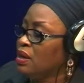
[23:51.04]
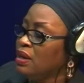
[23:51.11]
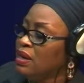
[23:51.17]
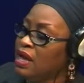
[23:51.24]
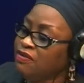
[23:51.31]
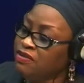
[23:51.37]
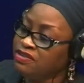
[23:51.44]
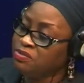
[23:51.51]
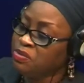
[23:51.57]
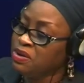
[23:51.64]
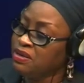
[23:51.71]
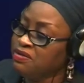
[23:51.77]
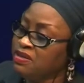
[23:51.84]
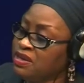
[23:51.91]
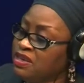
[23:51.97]
Life
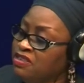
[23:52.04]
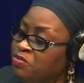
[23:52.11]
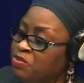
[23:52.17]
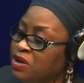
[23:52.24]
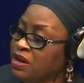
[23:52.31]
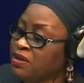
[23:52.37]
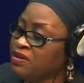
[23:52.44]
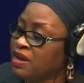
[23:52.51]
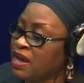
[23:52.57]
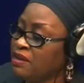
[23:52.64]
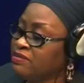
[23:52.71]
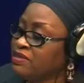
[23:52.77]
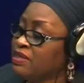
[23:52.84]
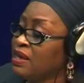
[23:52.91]
experiences bring depth